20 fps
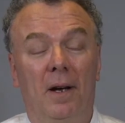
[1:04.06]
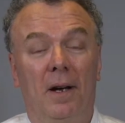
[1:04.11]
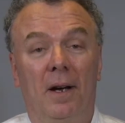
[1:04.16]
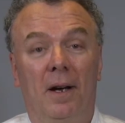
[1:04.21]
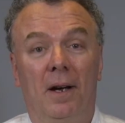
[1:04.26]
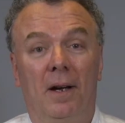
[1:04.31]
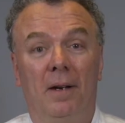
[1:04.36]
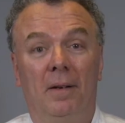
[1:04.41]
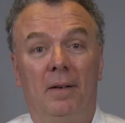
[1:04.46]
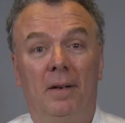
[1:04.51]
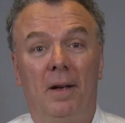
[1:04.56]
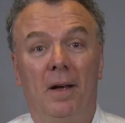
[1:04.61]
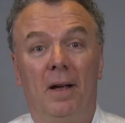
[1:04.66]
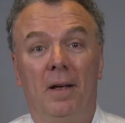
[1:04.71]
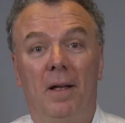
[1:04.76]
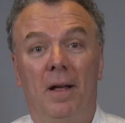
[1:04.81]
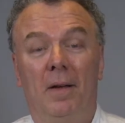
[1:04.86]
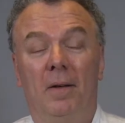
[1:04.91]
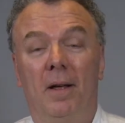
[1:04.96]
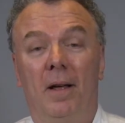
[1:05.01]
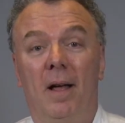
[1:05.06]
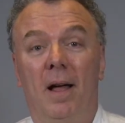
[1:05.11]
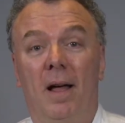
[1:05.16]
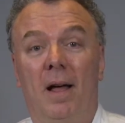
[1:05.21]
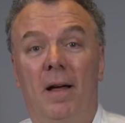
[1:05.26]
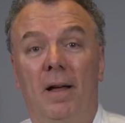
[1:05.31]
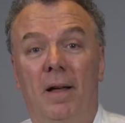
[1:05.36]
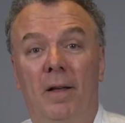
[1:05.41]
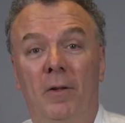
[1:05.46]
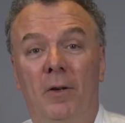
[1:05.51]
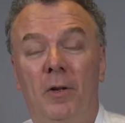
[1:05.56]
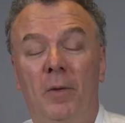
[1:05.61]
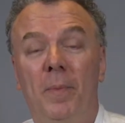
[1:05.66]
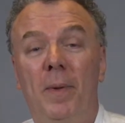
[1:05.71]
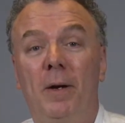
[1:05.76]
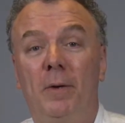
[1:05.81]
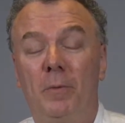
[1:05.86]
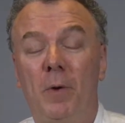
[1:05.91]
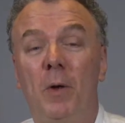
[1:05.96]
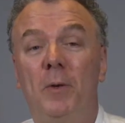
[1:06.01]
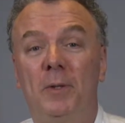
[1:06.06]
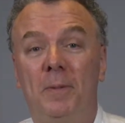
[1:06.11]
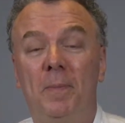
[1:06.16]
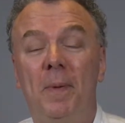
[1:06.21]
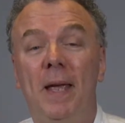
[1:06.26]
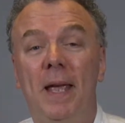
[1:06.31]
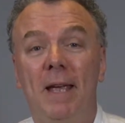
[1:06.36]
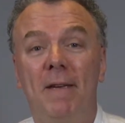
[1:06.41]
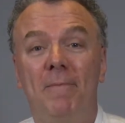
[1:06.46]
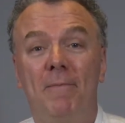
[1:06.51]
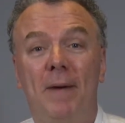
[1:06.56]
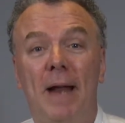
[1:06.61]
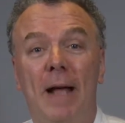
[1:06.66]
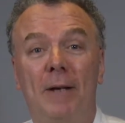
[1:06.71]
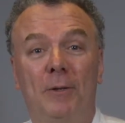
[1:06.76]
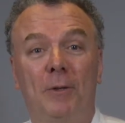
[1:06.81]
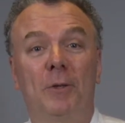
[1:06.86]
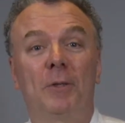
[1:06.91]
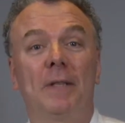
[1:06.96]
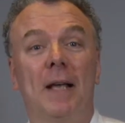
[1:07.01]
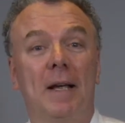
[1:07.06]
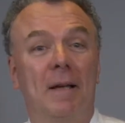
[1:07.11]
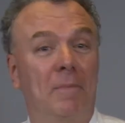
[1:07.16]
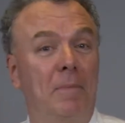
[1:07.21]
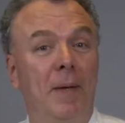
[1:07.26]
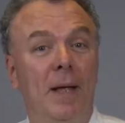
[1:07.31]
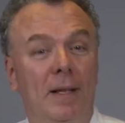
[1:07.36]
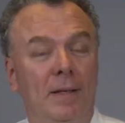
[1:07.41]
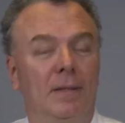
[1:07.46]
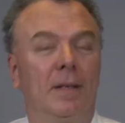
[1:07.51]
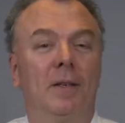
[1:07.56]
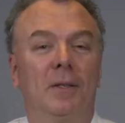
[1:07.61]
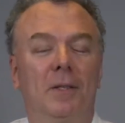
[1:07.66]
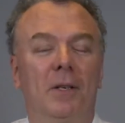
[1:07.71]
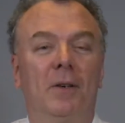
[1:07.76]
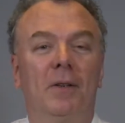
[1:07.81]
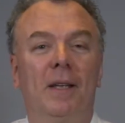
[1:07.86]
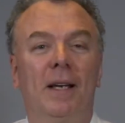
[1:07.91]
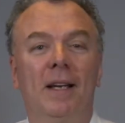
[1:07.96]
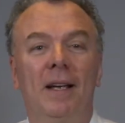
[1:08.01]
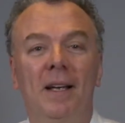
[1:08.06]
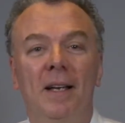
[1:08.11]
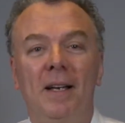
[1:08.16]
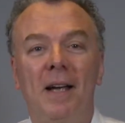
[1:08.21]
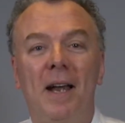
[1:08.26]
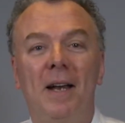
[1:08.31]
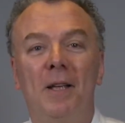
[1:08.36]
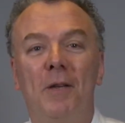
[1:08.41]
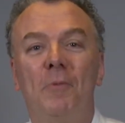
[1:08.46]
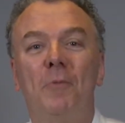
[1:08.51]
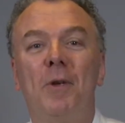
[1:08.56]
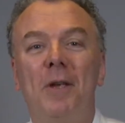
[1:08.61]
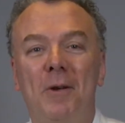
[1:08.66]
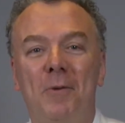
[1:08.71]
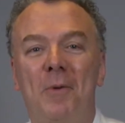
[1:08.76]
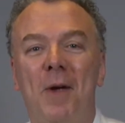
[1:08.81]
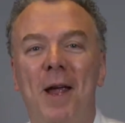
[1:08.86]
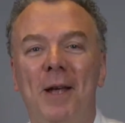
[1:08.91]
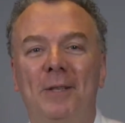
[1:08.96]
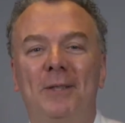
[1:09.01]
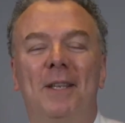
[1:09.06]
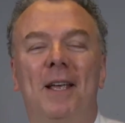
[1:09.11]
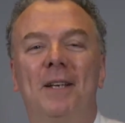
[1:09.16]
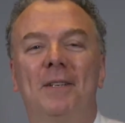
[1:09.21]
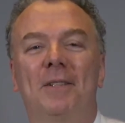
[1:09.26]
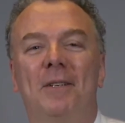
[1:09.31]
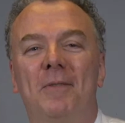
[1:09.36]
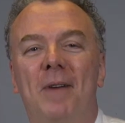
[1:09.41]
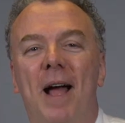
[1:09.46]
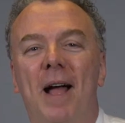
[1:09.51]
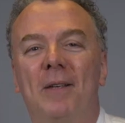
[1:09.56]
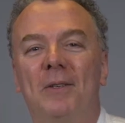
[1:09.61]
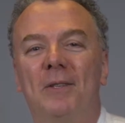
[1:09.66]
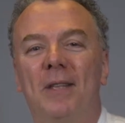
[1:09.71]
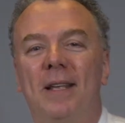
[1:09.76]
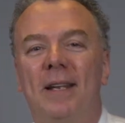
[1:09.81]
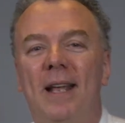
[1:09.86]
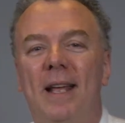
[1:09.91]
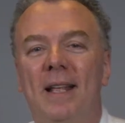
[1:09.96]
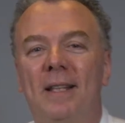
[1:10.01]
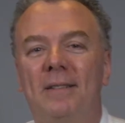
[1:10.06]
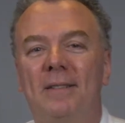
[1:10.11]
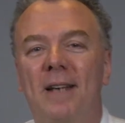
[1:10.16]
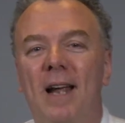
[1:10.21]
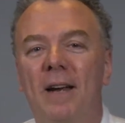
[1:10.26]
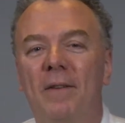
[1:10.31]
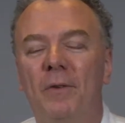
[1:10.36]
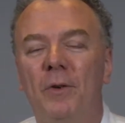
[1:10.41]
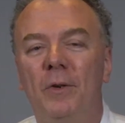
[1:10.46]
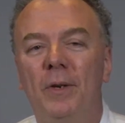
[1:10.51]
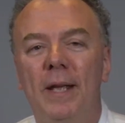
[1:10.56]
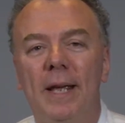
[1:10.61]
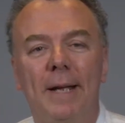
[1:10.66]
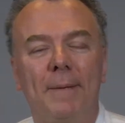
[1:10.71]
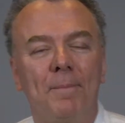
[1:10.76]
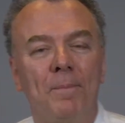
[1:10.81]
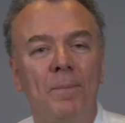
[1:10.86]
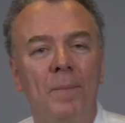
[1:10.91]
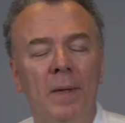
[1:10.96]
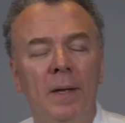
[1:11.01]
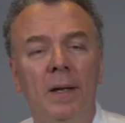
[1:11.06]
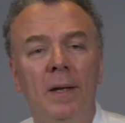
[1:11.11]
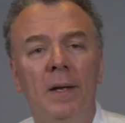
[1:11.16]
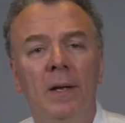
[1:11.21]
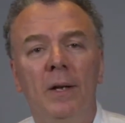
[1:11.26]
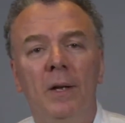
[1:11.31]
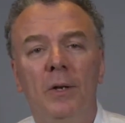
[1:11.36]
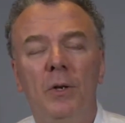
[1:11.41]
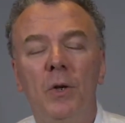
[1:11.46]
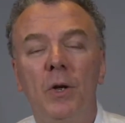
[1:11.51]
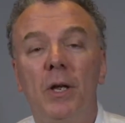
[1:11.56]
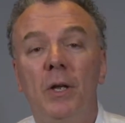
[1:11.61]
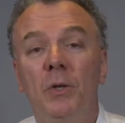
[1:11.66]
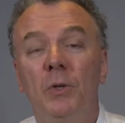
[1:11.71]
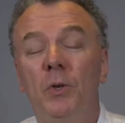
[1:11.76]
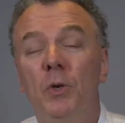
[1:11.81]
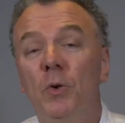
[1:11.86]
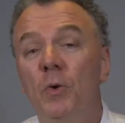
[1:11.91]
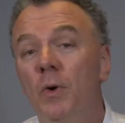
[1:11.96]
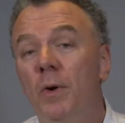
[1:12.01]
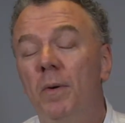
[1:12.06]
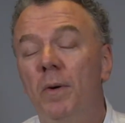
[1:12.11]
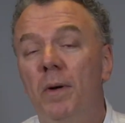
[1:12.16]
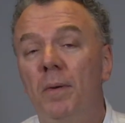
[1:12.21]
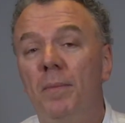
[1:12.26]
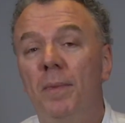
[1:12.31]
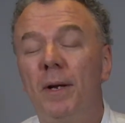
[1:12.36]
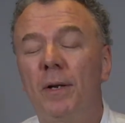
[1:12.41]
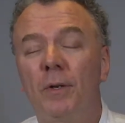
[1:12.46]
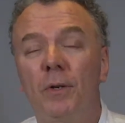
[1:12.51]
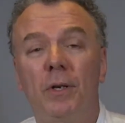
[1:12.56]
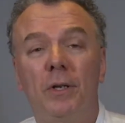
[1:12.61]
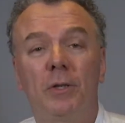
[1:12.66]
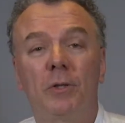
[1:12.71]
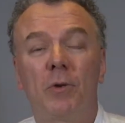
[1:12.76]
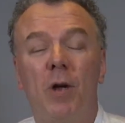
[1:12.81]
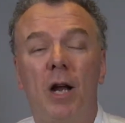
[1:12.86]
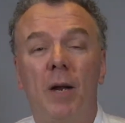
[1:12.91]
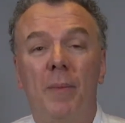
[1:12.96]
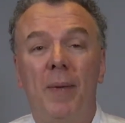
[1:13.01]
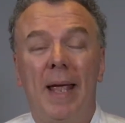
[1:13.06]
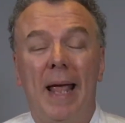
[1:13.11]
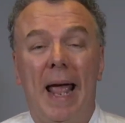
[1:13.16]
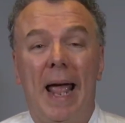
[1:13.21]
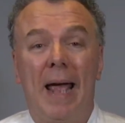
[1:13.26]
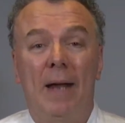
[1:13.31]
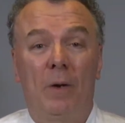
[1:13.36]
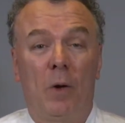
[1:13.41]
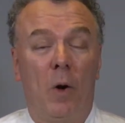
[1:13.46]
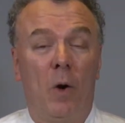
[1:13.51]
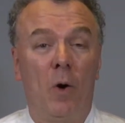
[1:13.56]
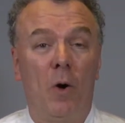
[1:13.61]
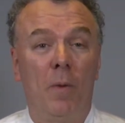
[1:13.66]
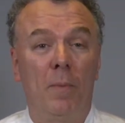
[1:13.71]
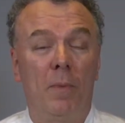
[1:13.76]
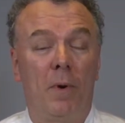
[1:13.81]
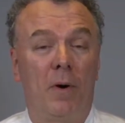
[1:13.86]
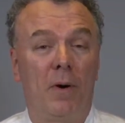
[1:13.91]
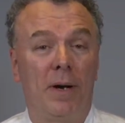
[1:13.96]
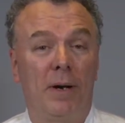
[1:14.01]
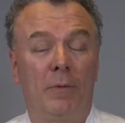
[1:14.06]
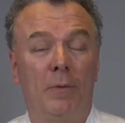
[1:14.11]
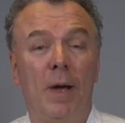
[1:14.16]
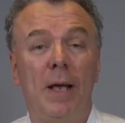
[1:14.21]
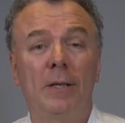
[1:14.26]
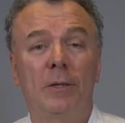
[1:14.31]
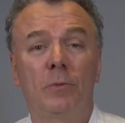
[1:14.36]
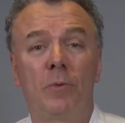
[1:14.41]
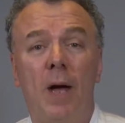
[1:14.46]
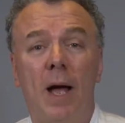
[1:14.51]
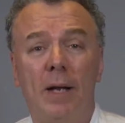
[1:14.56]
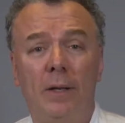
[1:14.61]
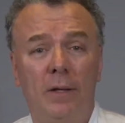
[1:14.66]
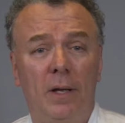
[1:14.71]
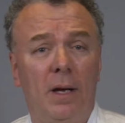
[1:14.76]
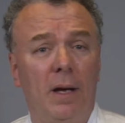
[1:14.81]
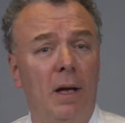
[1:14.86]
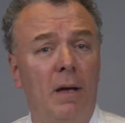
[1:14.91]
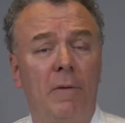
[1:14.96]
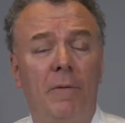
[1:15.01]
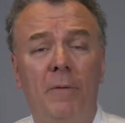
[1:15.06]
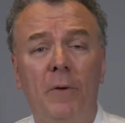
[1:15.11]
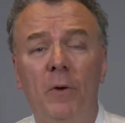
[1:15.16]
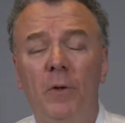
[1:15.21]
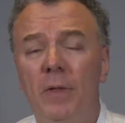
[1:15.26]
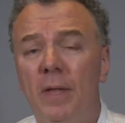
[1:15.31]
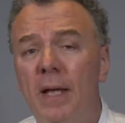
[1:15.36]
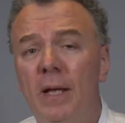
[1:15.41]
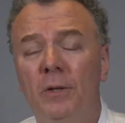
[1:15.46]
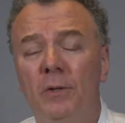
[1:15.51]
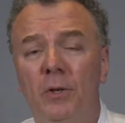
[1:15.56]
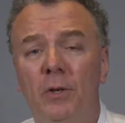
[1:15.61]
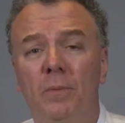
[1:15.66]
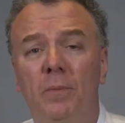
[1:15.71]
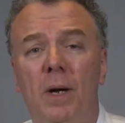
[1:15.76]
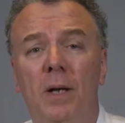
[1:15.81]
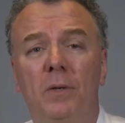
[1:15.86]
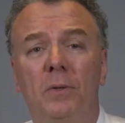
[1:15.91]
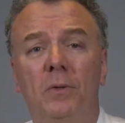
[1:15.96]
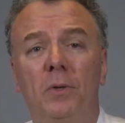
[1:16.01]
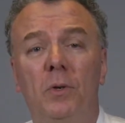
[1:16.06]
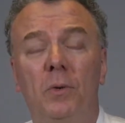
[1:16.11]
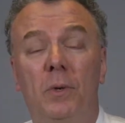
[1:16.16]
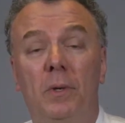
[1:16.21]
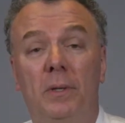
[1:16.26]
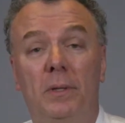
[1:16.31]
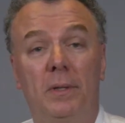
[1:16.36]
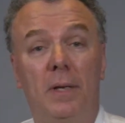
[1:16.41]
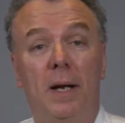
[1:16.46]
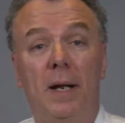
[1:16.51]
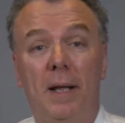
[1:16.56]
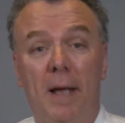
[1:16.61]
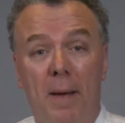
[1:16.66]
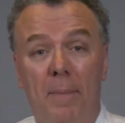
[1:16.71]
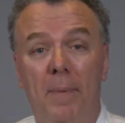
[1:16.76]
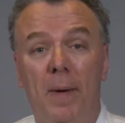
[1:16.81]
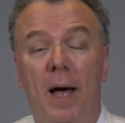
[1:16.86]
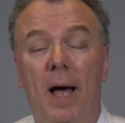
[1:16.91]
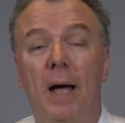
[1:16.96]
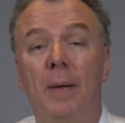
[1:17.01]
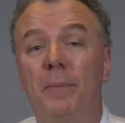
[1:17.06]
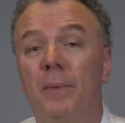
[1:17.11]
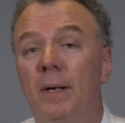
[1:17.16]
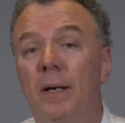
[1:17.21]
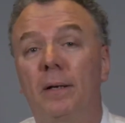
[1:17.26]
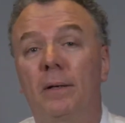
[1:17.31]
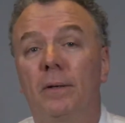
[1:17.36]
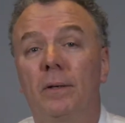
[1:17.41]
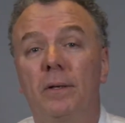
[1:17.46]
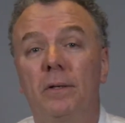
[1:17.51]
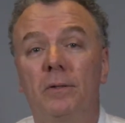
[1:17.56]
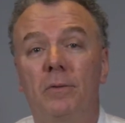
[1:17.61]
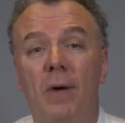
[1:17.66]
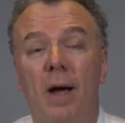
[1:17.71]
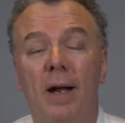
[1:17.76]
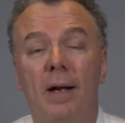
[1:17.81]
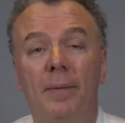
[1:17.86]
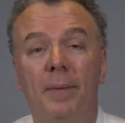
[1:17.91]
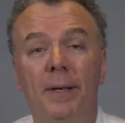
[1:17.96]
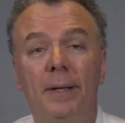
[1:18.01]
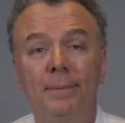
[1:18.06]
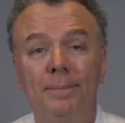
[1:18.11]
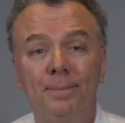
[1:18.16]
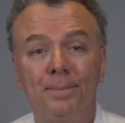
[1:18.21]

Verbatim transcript: uh, it could be a roast beef, but actually looks like a pizza. So they kind of rearrange things around so that it's kind of unique. You can do molecular gastronomy at home or in a restaurant. A few things you must do is study up on molecular gastronomy